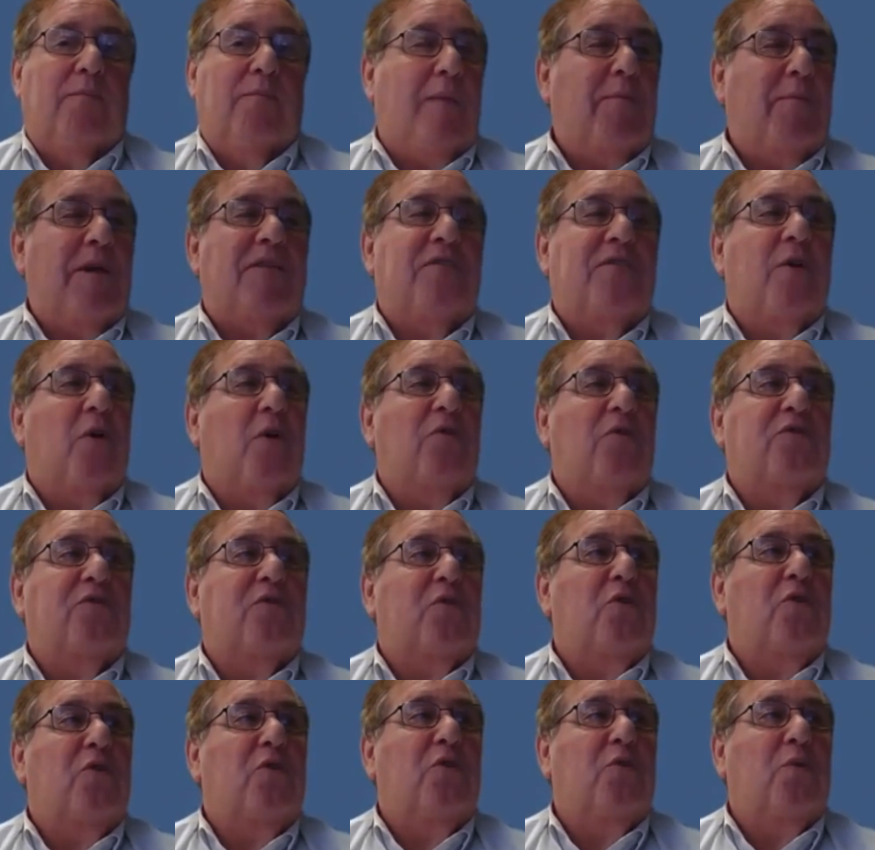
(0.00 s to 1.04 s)
maybe it's old
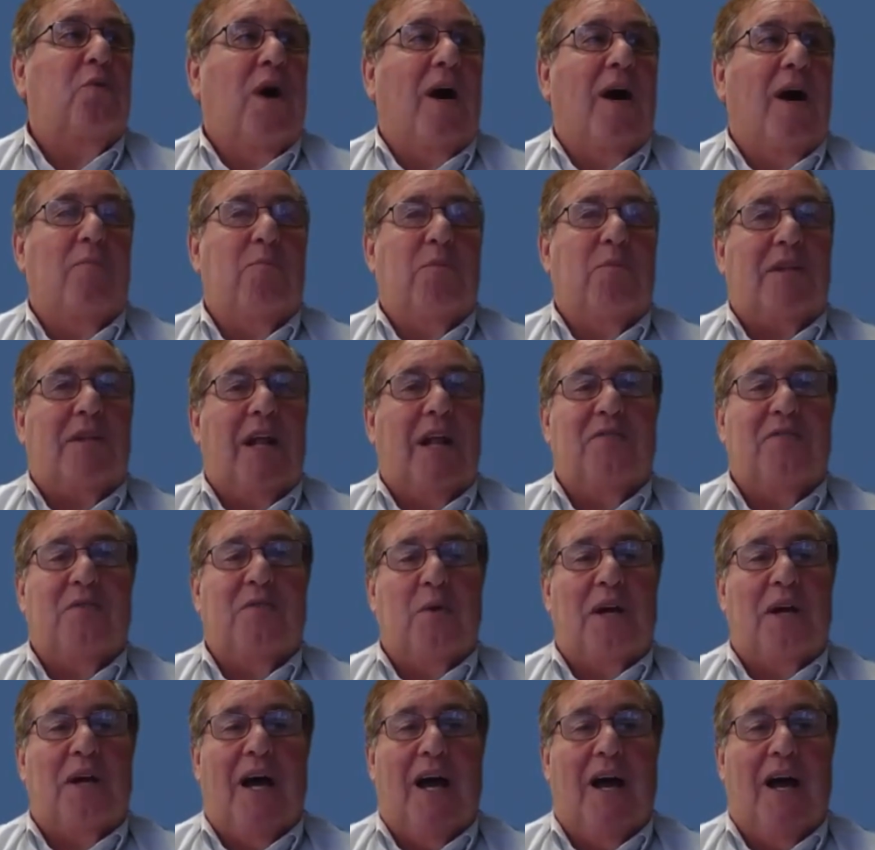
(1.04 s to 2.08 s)
school one, but that's
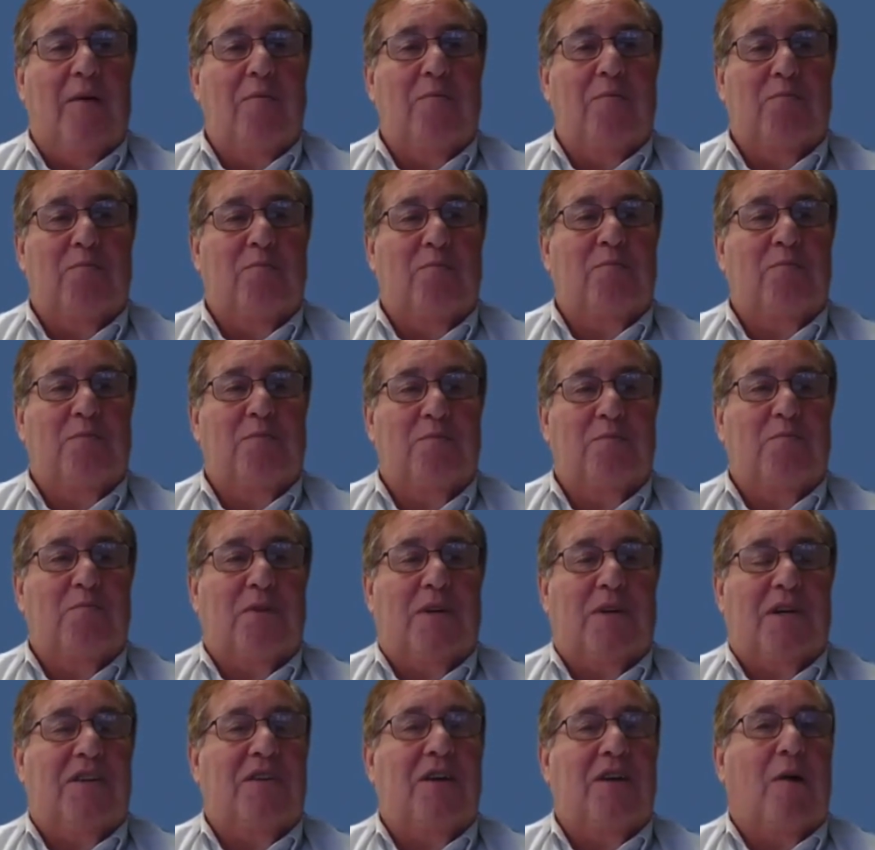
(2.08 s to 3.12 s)
the way I
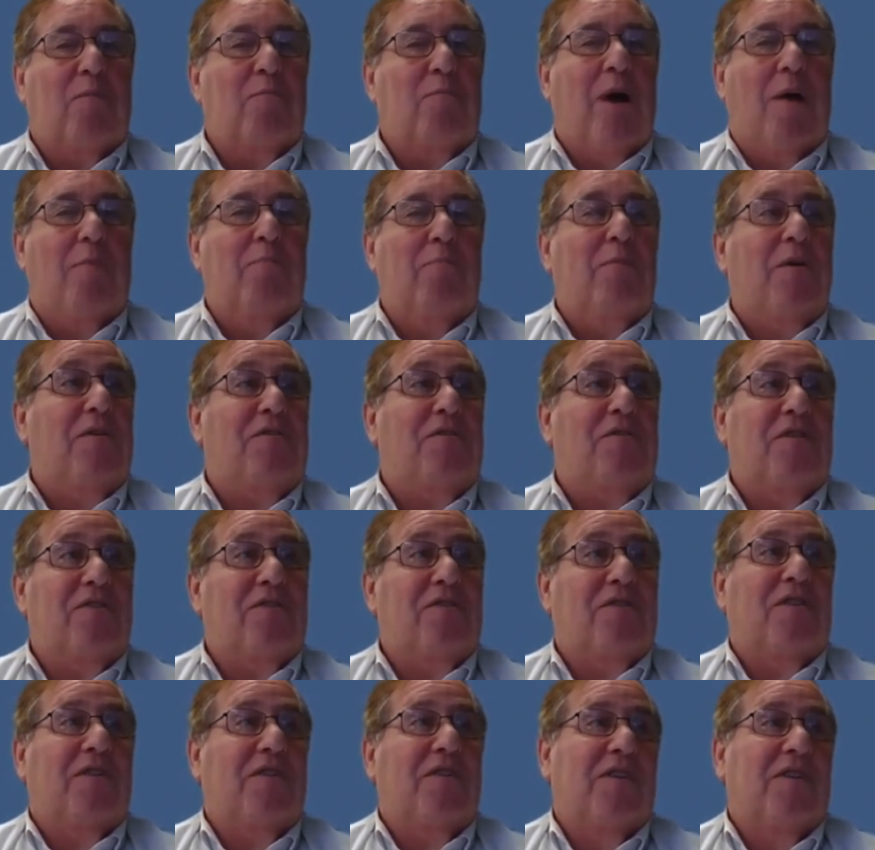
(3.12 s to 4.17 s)
conduct my
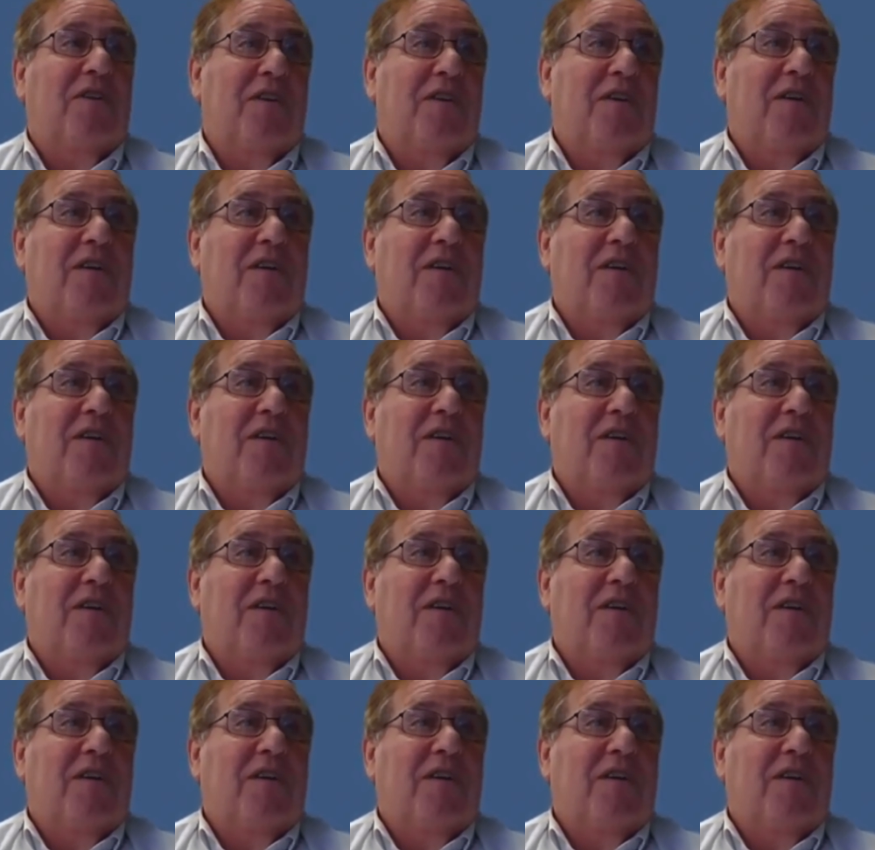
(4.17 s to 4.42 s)
business. And